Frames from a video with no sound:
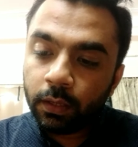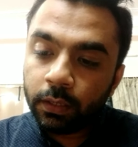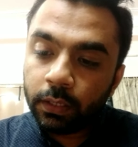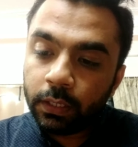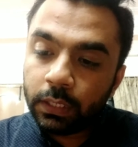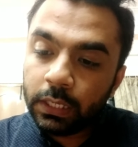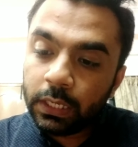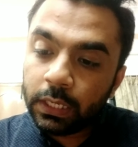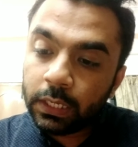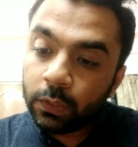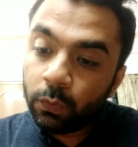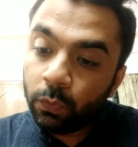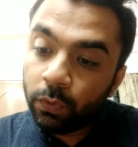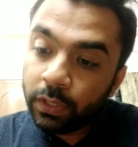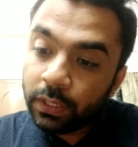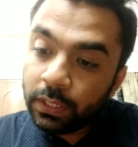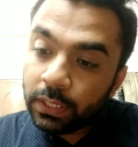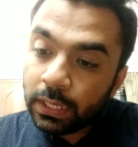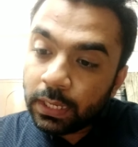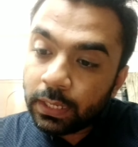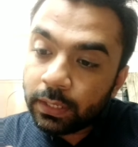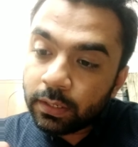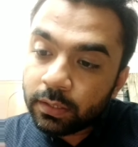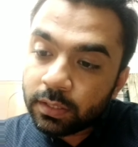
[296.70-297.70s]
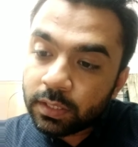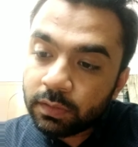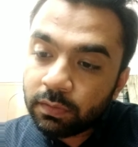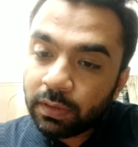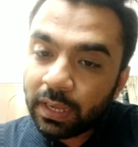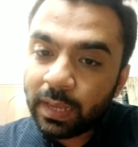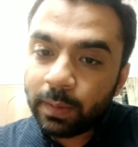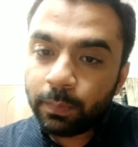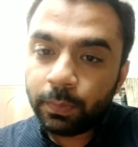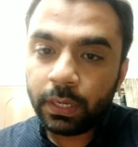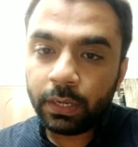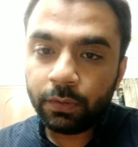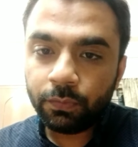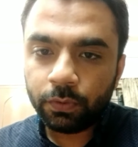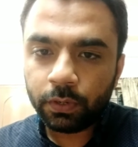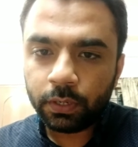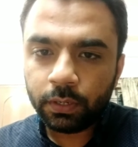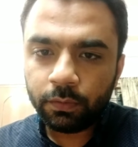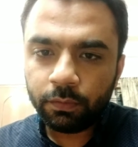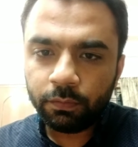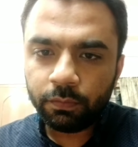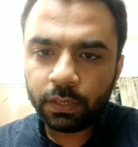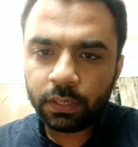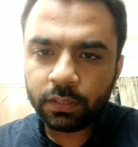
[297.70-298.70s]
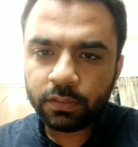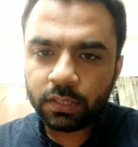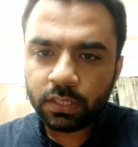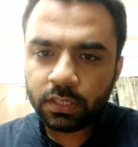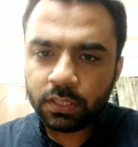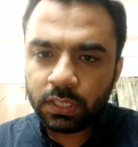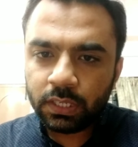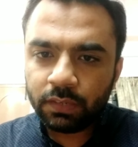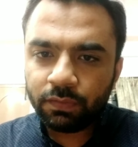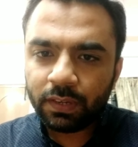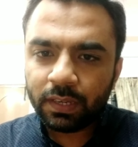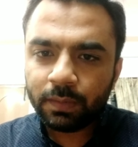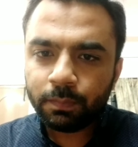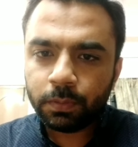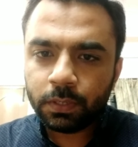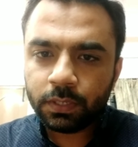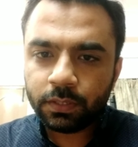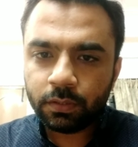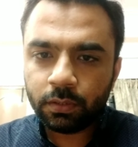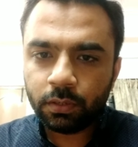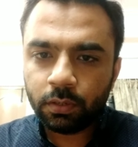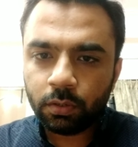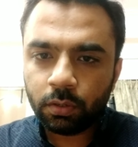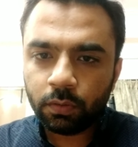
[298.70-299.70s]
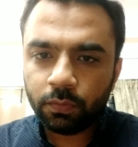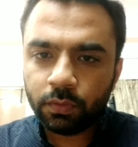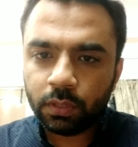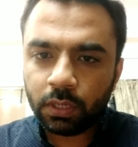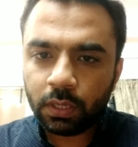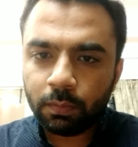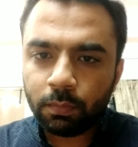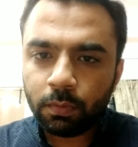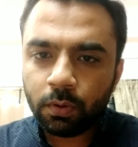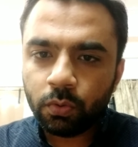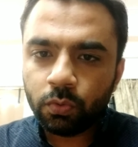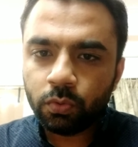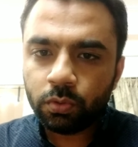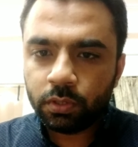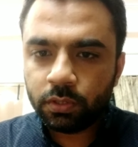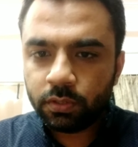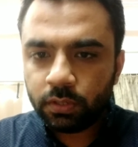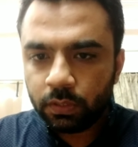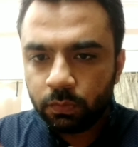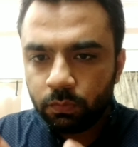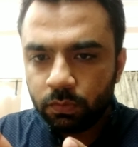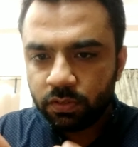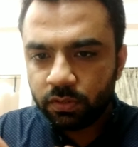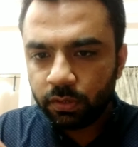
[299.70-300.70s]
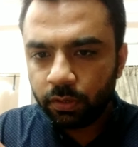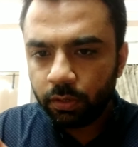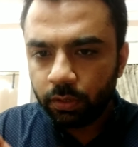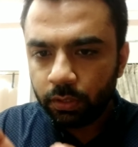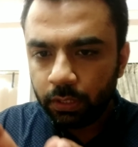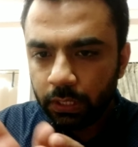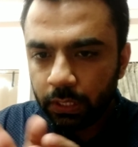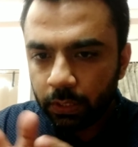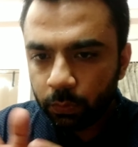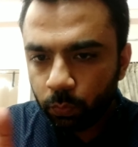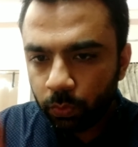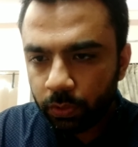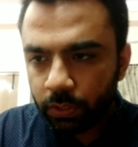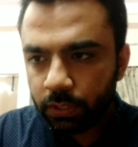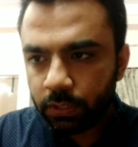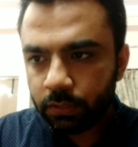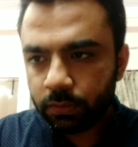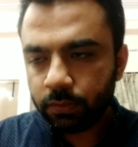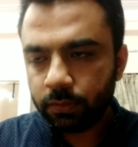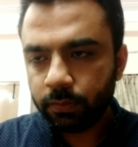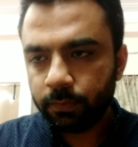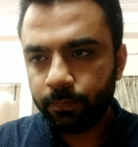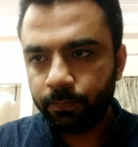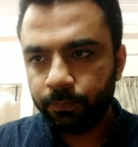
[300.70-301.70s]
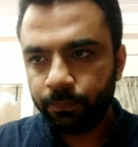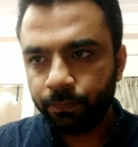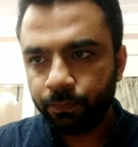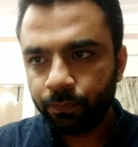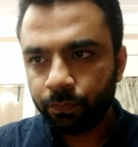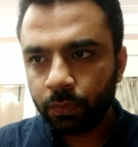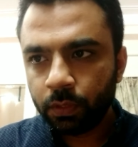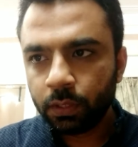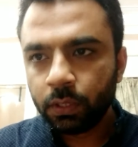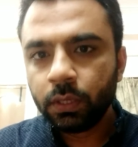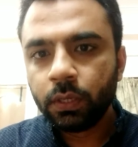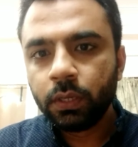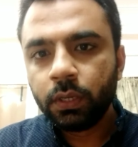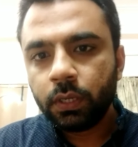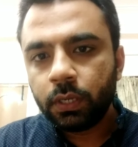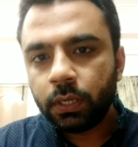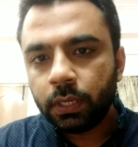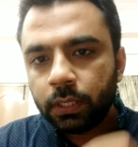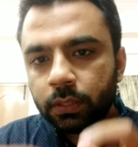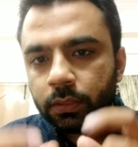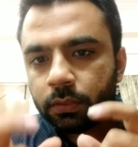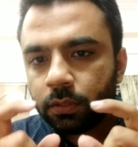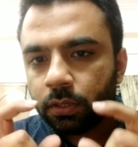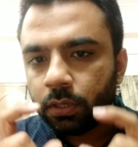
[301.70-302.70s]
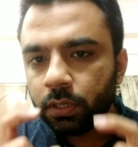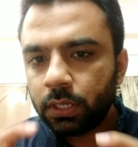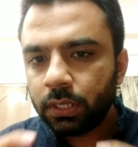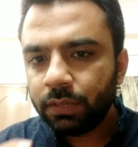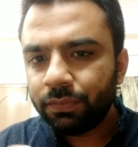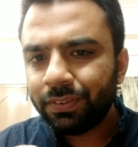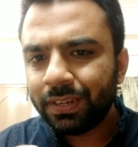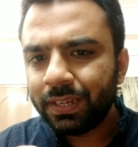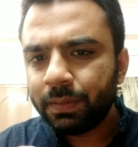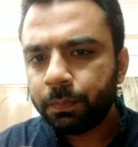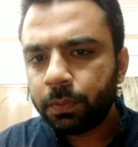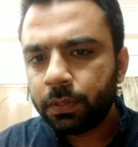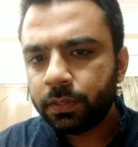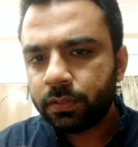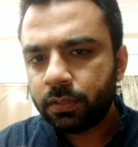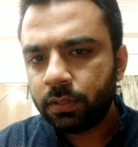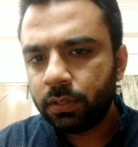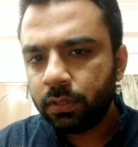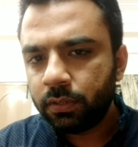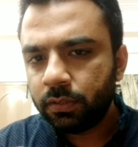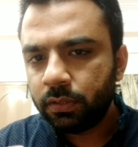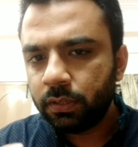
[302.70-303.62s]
equity aggressive hybrid fund where 65% of the amount is invested in equities and 35% is